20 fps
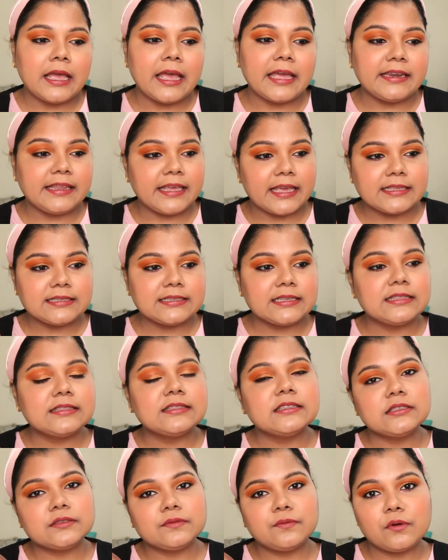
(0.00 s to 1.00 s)
And yes,
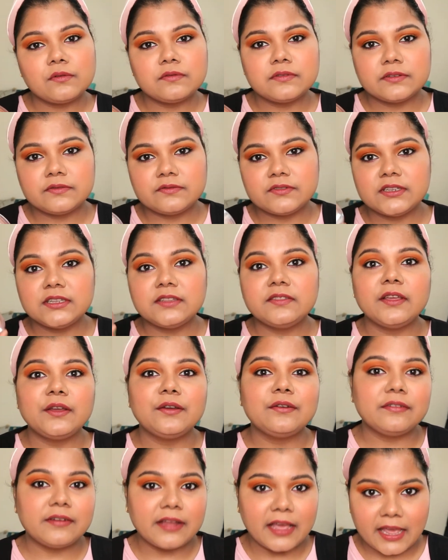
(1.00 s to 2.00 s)
in this 450,
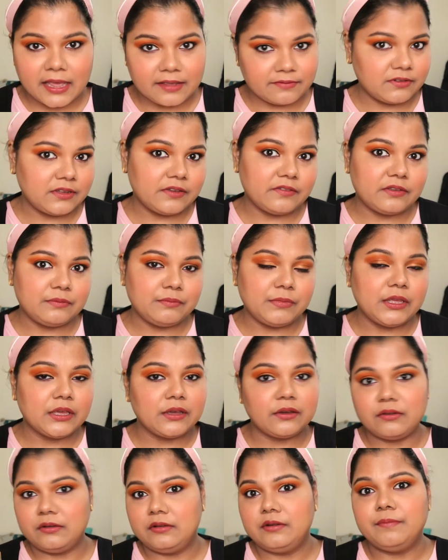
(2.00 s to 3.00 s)
they could have given
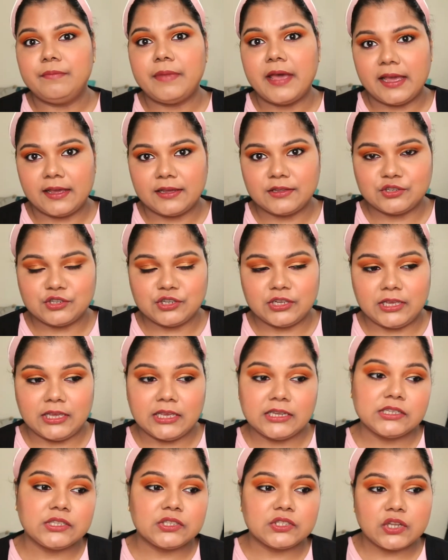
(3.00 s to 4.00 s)
me a good
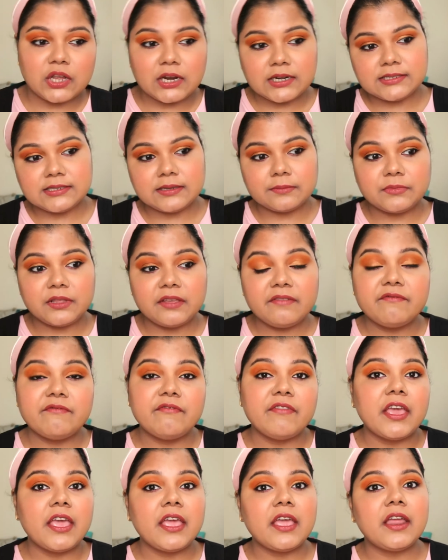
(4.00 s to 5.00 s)
packaging. It is not something
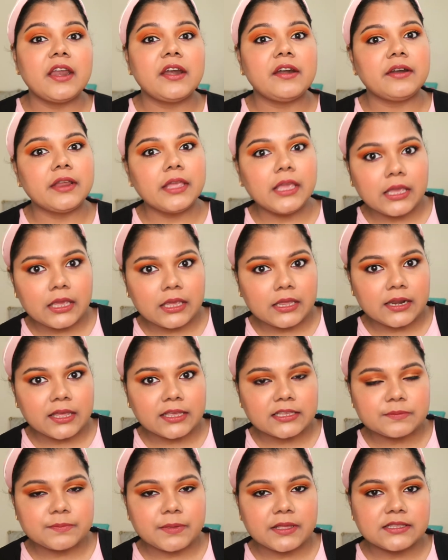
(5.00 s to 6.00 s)
very
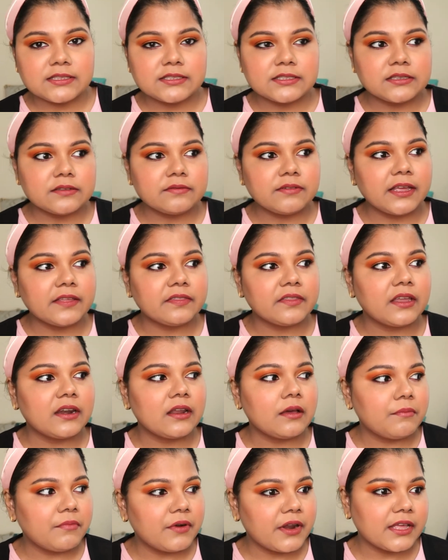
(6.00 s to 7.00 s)
inexpensive. Like,
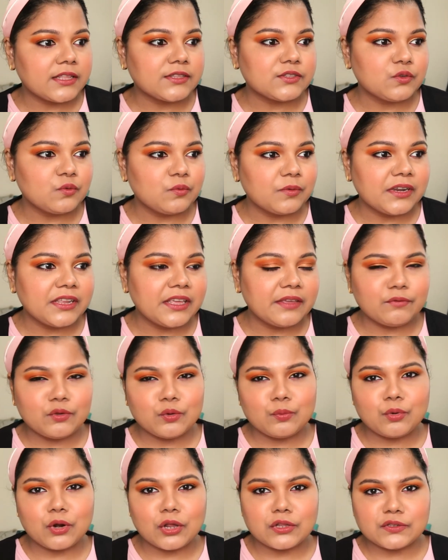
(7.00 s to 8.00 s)
there are brands who will give
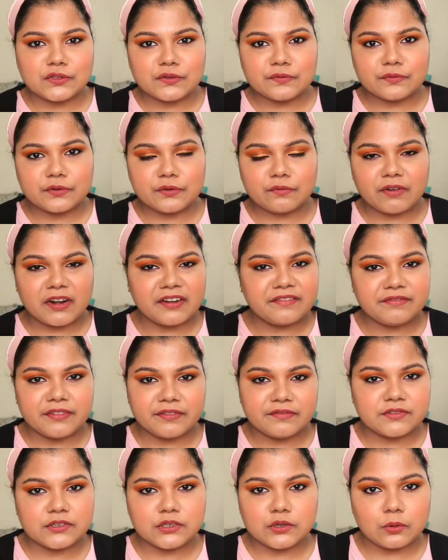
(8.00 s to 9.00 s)
you bronzer for
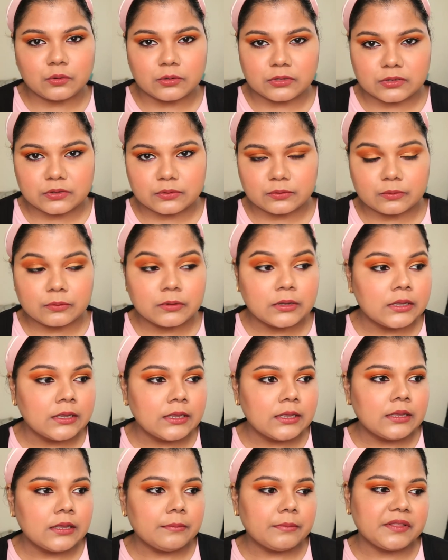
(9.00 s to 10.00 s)
150 also,
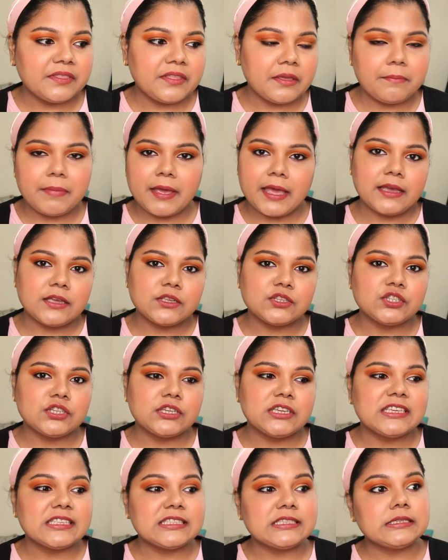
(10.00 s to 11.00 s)
but their
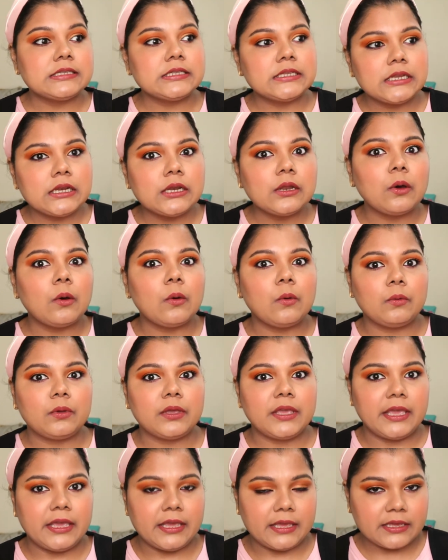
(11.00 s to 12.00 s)
packaging is still
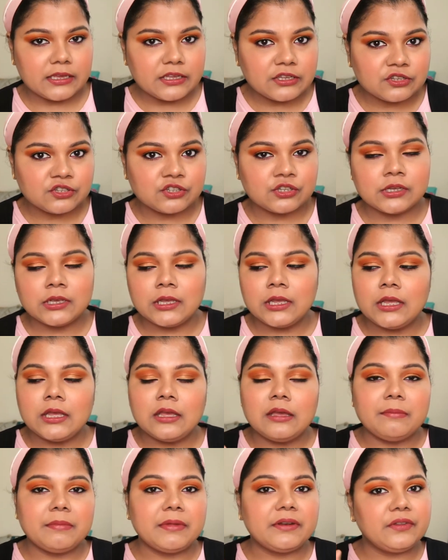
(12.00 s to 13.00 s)
okay-ish.
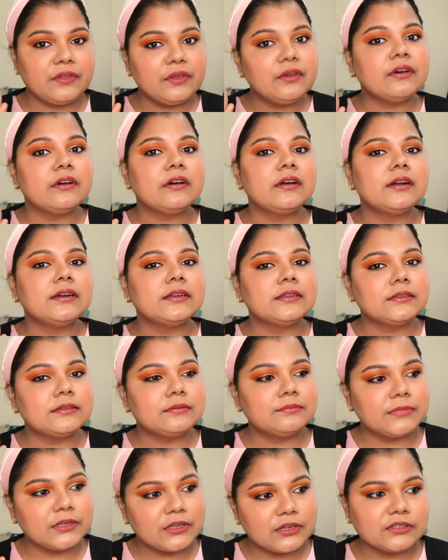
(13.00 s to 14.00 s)
But
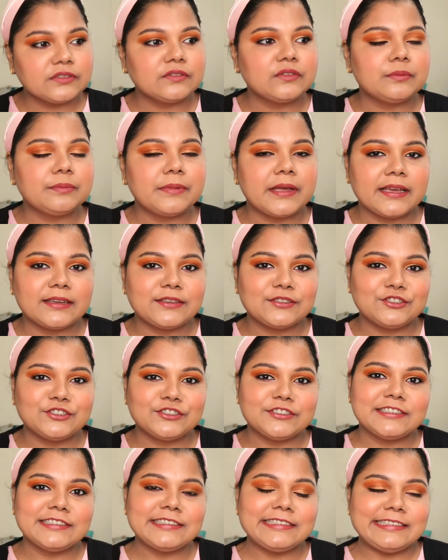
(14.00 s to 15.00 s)
here, because of the
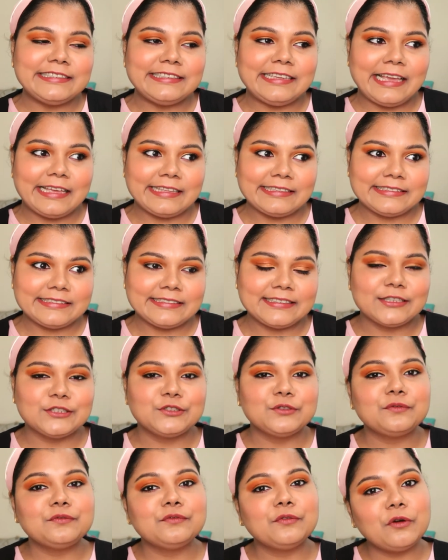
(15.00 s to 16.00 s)
packaging, yes.
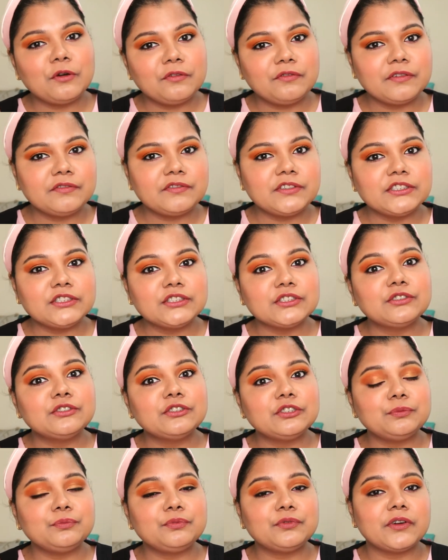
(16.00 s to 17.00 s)
So 450 is a
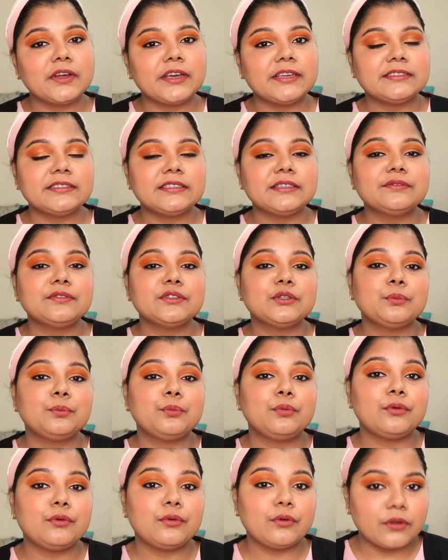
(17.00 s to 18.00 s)
good pricing for the
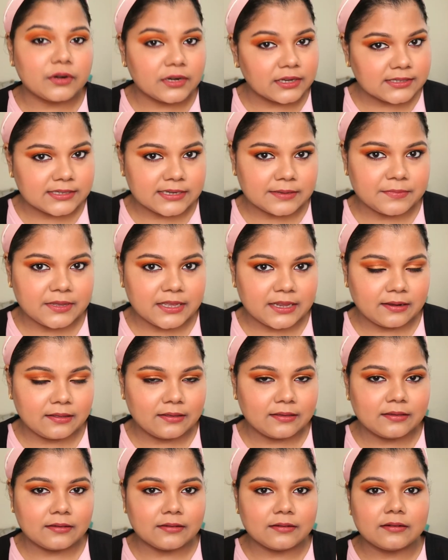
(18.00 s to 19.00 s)
product I'm
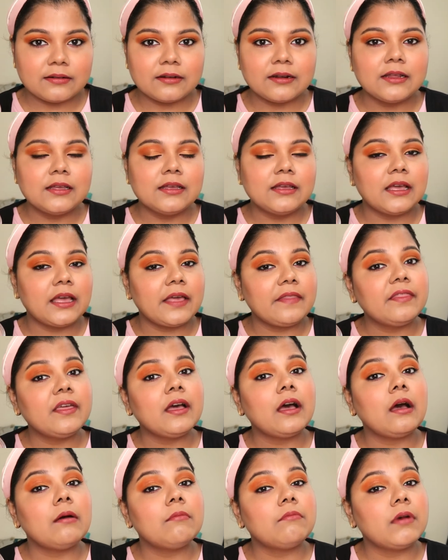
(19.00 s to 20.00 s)
getting here and
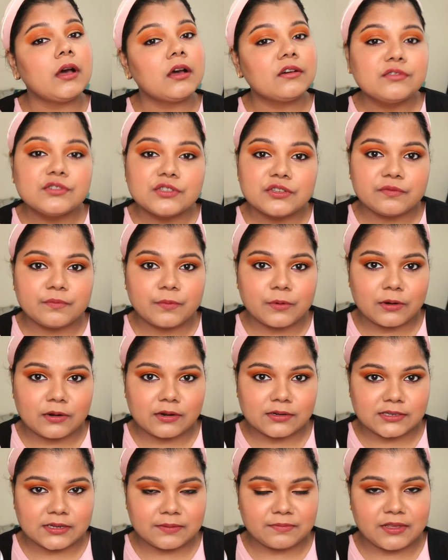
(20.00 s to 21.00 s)
the amount of
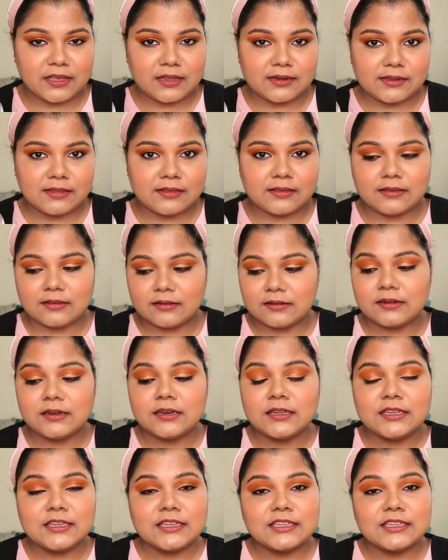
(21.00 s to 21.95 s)
product I'm getting here.